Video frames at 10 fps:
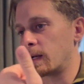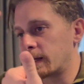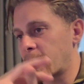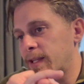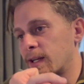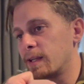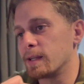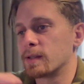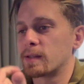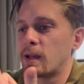Getting
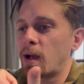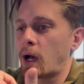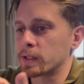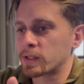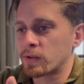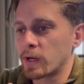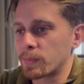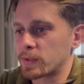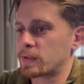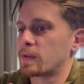leads, our
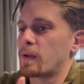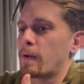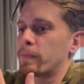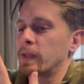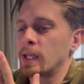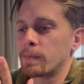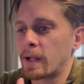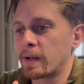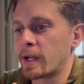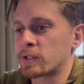scripts, the email
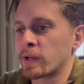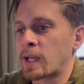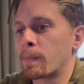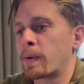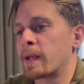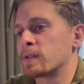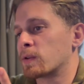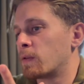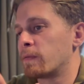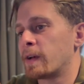nurturing campaigns to
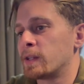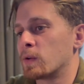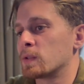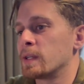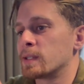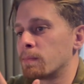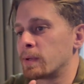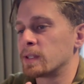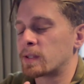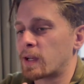convert those leads and
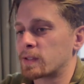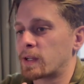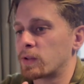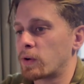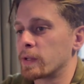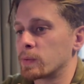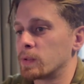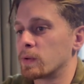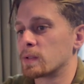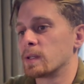build trust and authority with
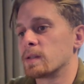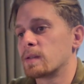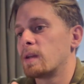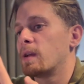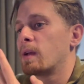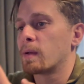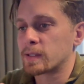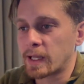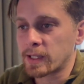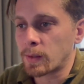those leads,
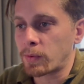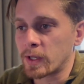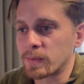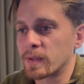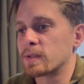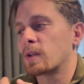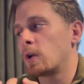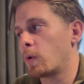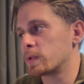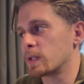setting appointments,
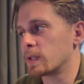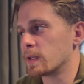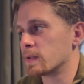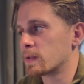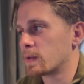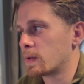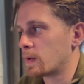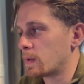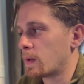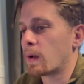closing leads,
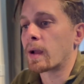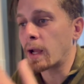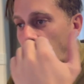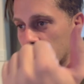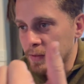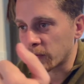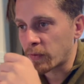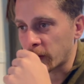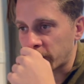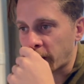asking
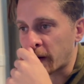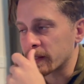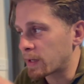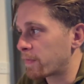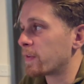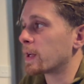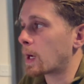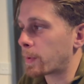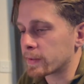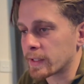for referrals, and filling
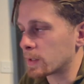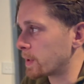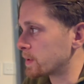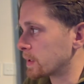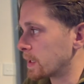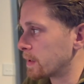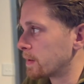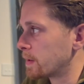up our database again.